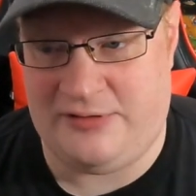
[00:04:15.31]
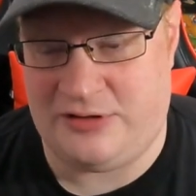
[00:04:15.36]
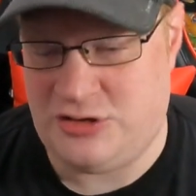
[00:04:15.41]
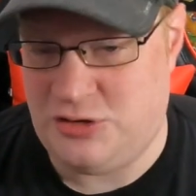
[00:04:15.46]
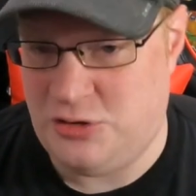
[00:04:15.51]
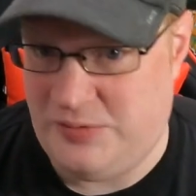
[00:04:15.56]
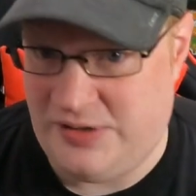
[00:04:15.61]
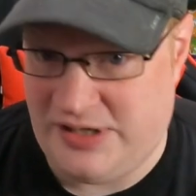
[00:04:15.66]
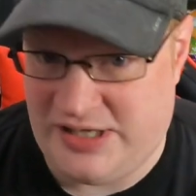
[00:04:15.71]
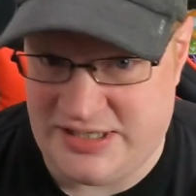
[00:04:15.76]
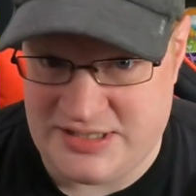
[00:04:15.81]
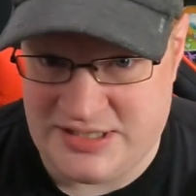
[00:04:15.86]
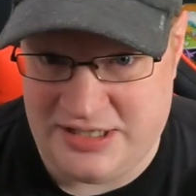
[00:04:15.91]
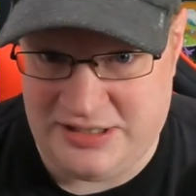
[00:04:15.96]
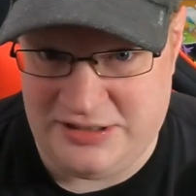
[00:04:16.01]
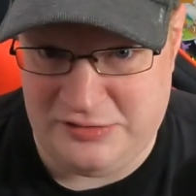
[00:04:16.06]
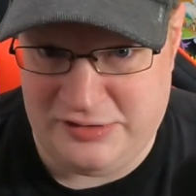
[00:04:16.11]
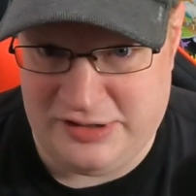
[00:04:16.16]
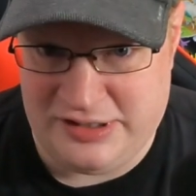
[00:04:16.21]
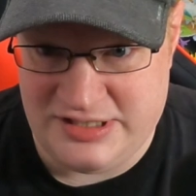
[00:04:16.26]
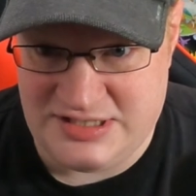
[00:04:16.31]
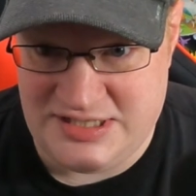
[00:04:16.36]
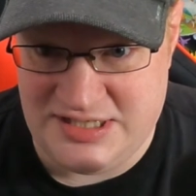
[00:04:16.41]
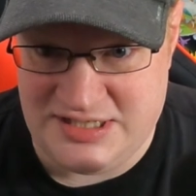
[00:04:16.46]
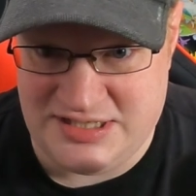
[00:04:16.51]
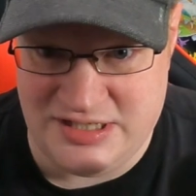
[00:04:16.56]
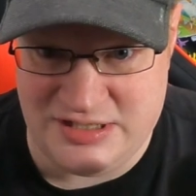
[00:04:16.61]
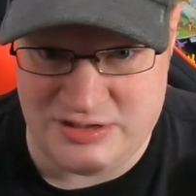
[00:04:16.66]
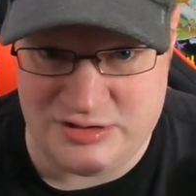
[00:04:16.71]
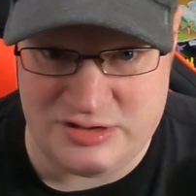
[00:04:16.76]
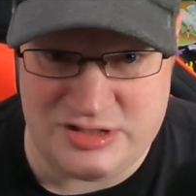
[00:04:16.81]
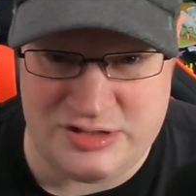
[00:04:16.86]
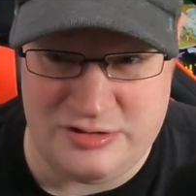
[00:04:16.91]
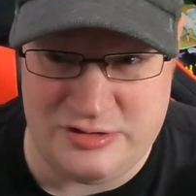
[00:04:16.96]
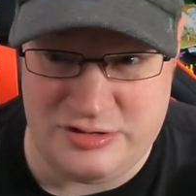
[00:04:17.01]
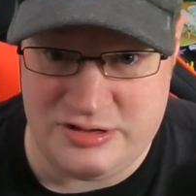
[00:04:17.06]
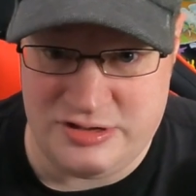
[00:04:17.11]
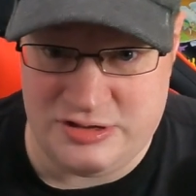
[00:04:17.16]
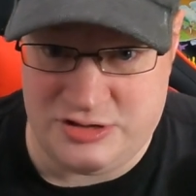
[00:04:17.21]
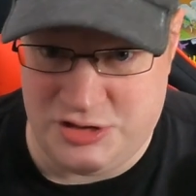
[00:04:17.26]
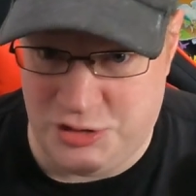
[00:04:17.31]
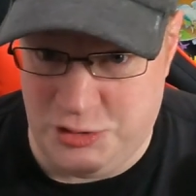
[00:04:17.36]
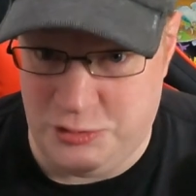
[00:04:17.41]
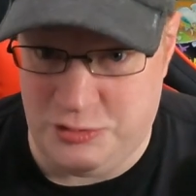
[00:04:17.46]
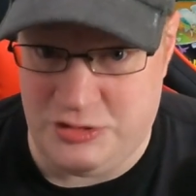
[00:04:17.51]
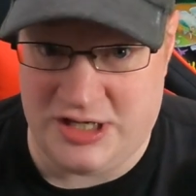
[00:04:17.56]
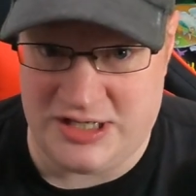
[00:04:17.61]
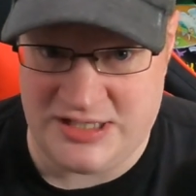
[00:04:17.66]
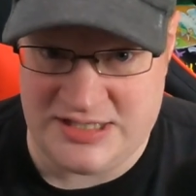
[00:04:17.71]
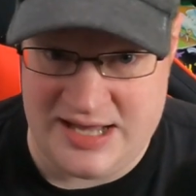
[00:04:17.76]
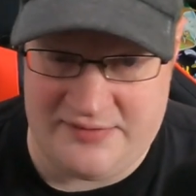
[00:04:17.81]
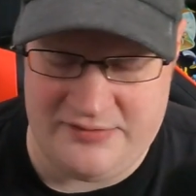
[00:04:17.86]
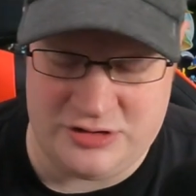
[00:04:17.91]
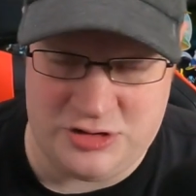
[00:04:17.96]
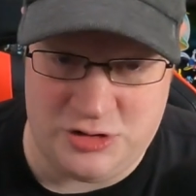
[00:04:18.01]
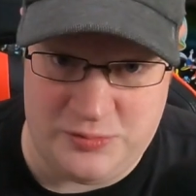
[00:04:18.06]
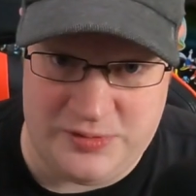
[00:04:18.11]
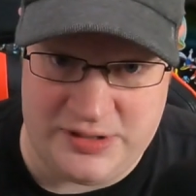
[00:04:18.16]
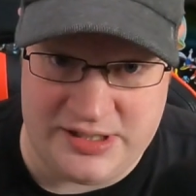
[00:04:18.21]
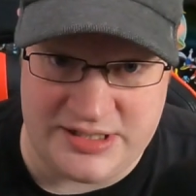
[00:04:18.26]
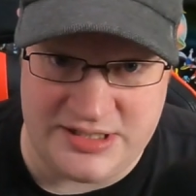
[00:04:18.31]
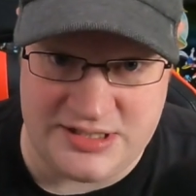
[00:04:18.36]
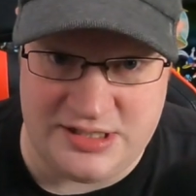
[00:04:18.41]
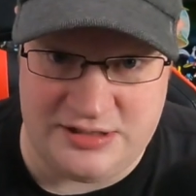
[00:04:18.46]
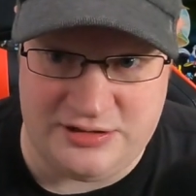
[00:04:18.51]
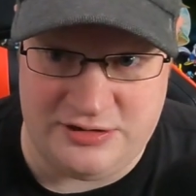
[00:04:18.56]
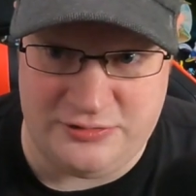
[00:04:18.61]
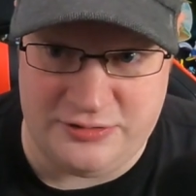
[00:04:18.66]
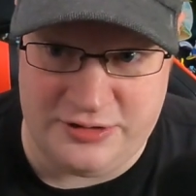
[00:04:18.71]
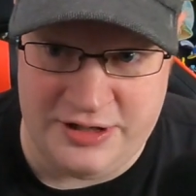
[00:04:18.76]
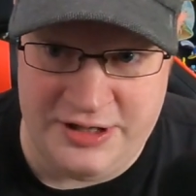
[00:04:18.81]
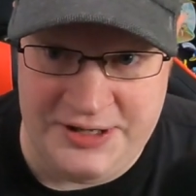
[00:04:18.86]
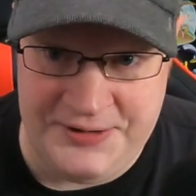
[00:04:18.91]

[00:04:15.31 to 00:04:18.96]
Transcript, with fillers: to be continued and you see Season two does have a to be continued,